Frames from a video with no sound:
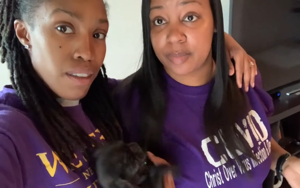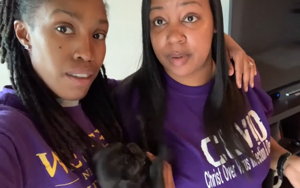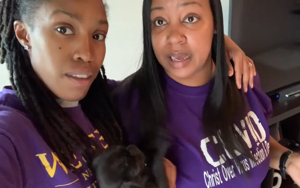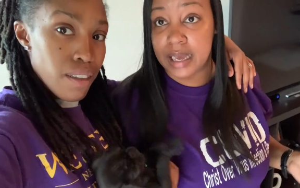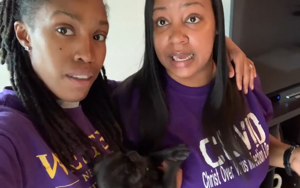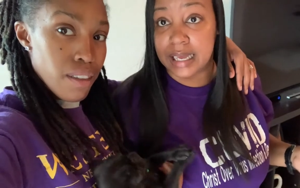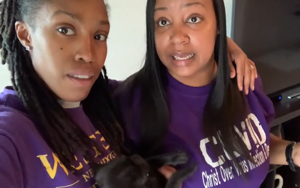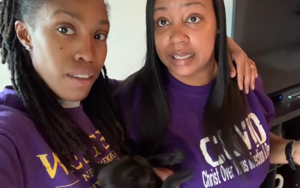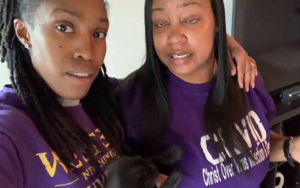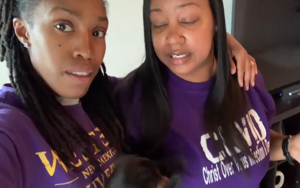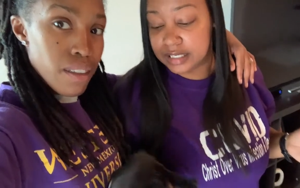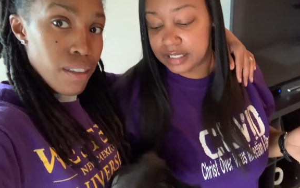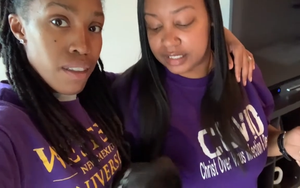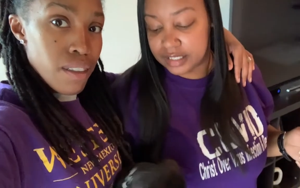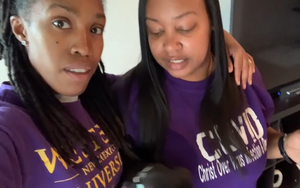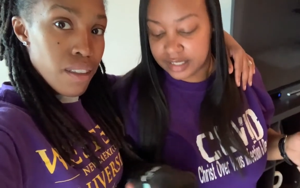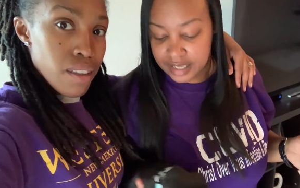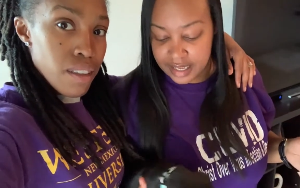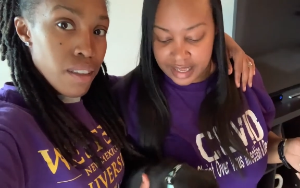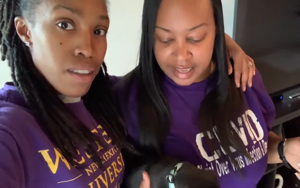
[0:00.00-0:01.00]
Speaker 1: potty,
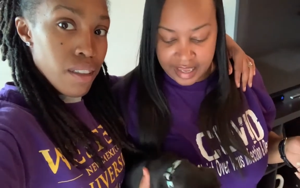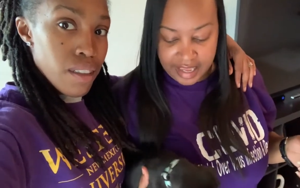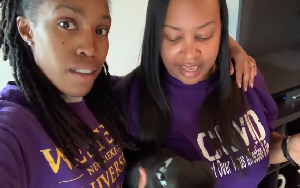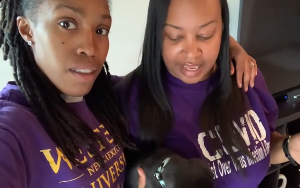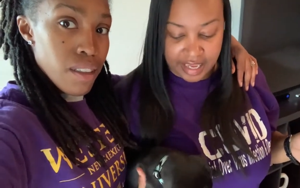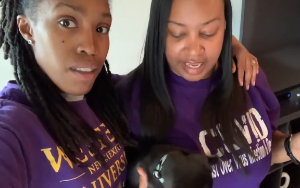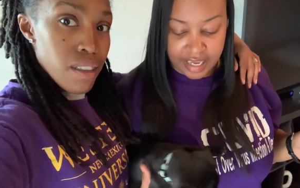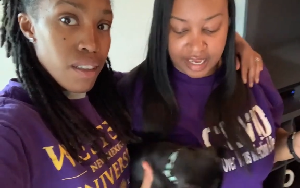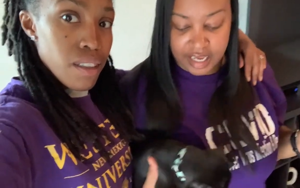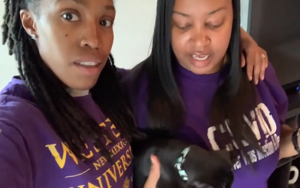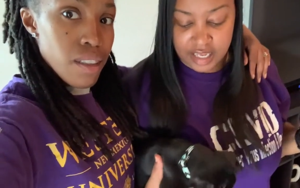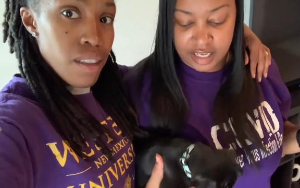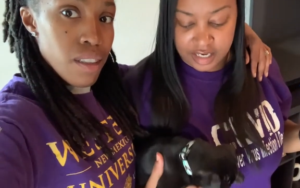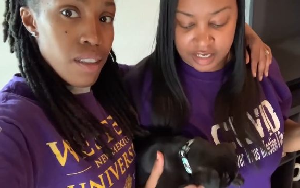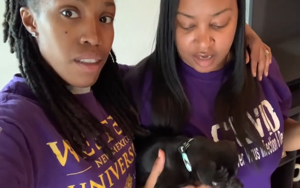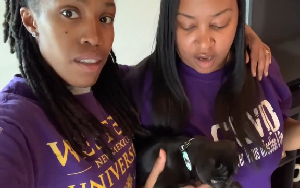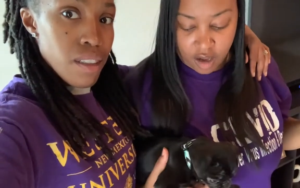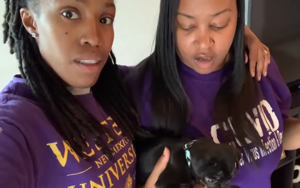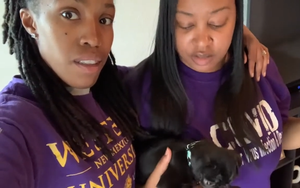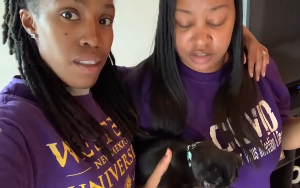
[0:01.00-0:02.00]
and
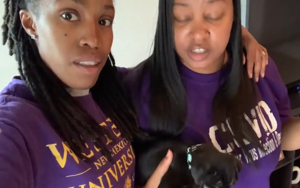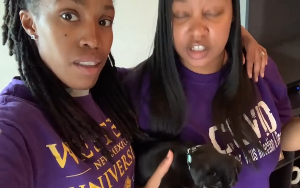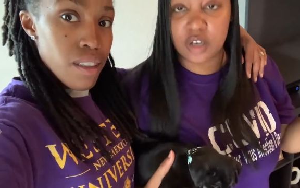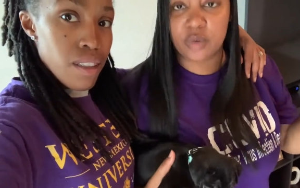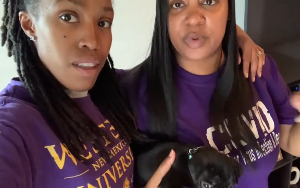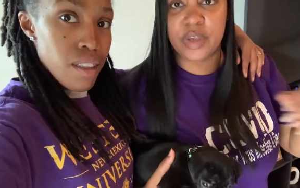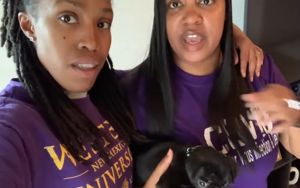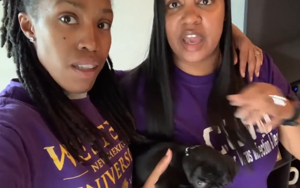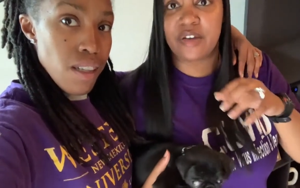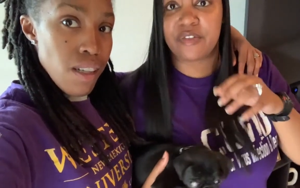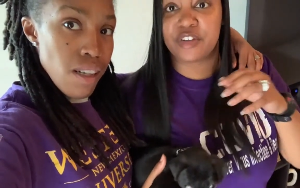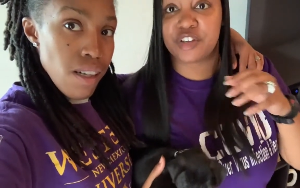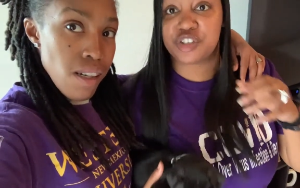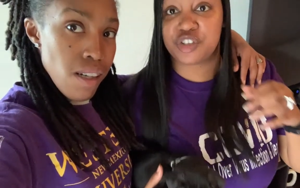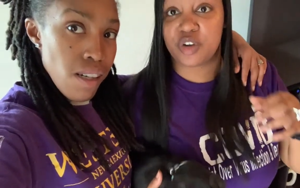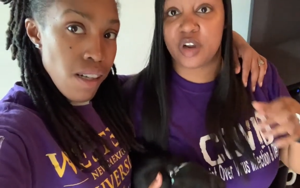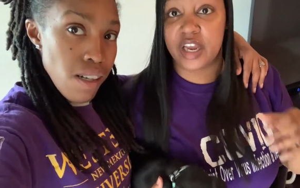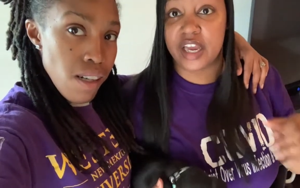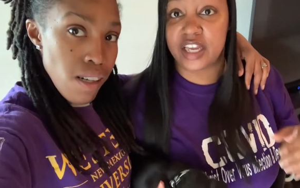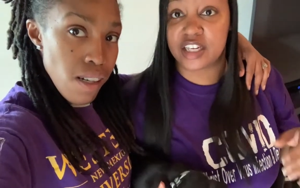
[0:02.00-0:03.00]
also we have her
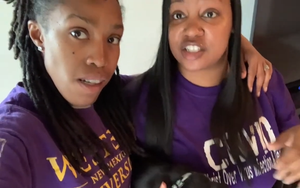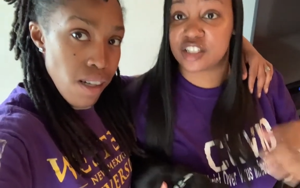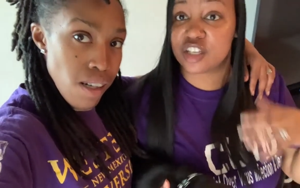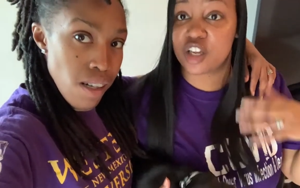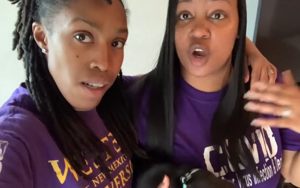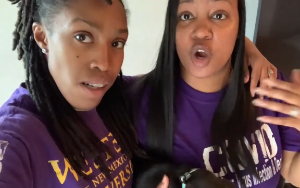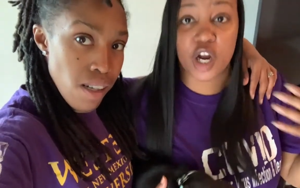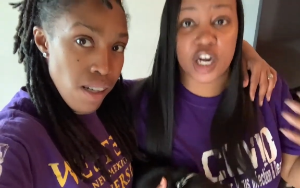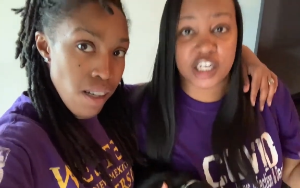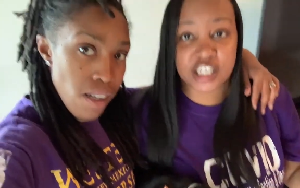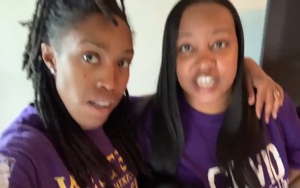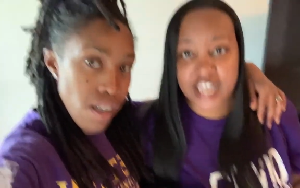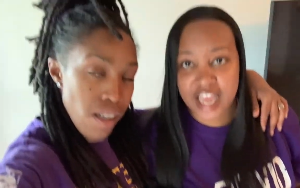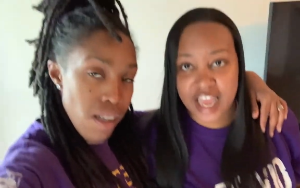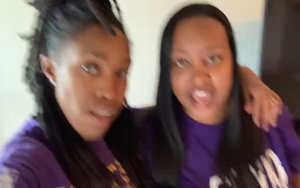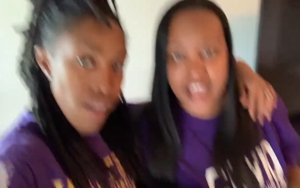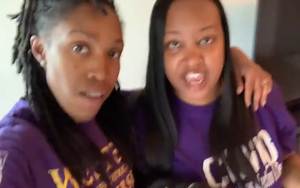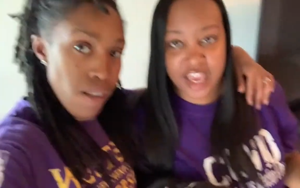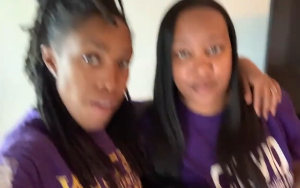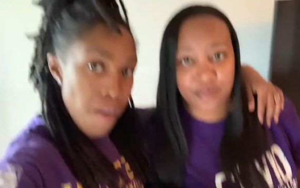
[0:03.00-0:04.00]
trained to know her
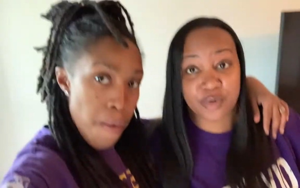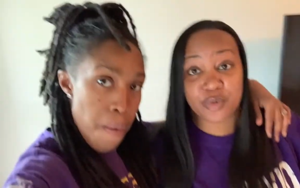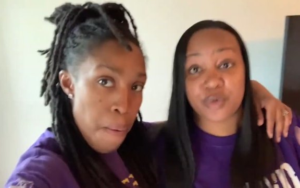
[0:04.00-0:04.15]
name. We